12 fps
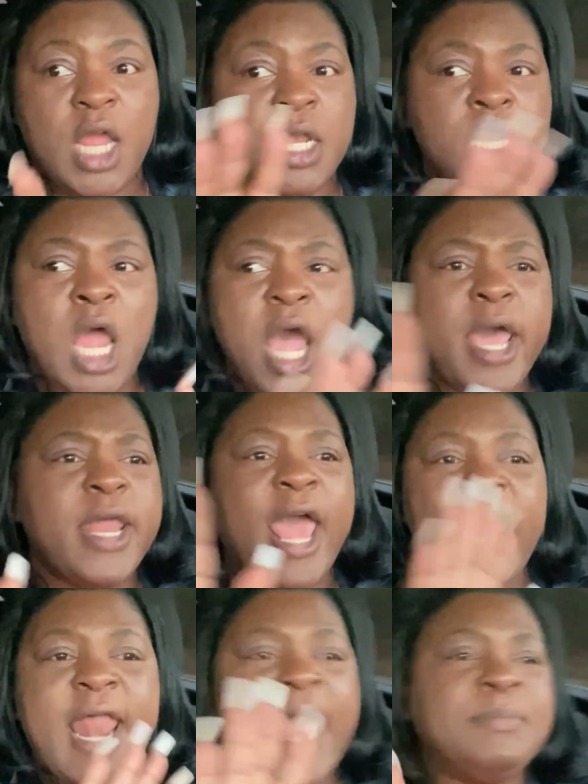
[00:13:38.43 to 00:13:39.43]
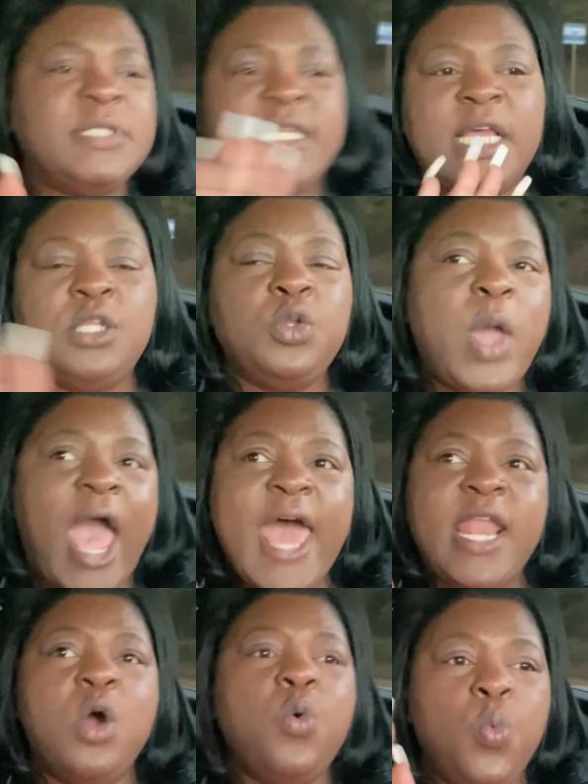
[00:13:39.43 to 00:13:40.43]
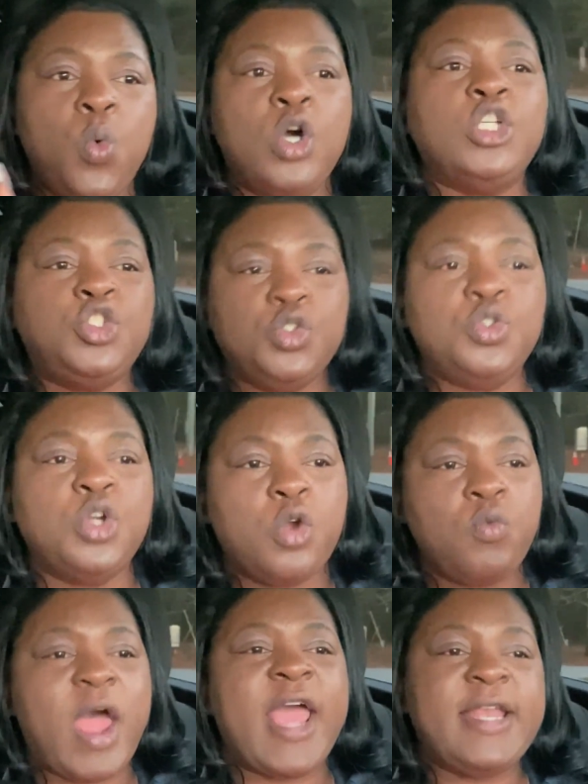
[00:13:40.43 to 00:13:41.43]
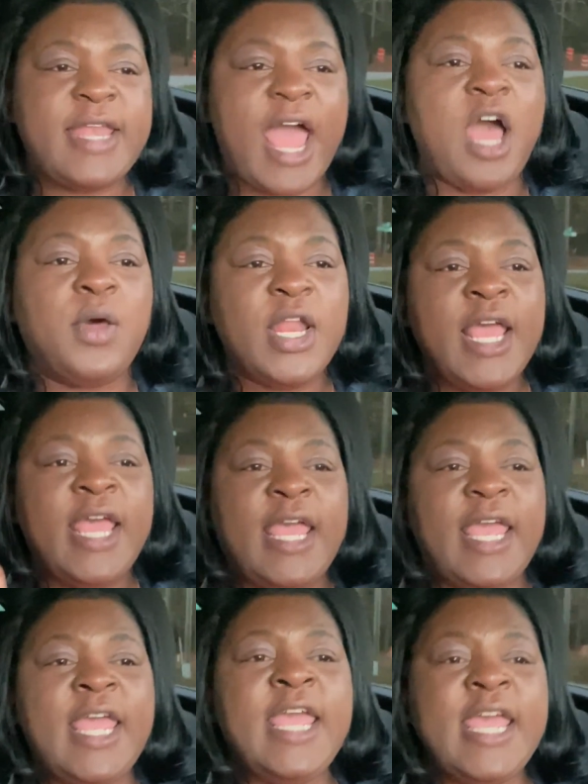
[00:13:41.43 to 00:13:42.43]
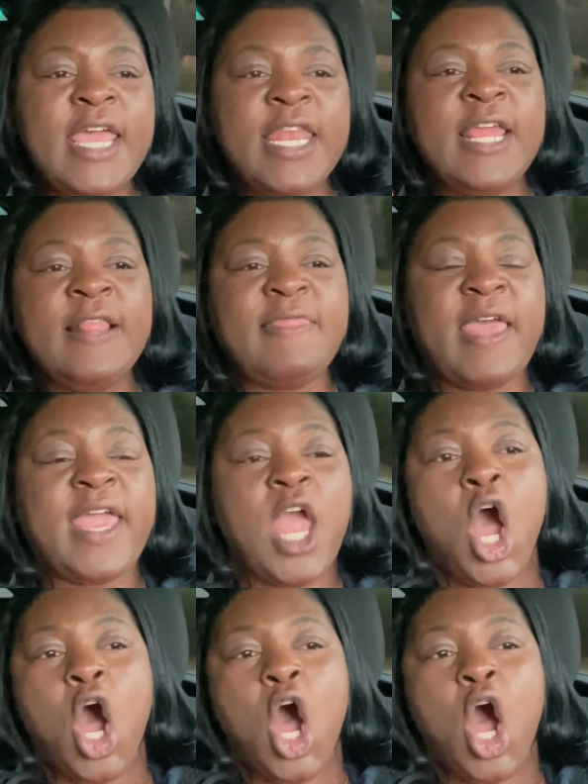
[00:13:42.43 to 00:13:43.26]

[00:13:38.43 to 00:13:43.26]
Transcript: And I'm telling you, I don't want you to write down anything.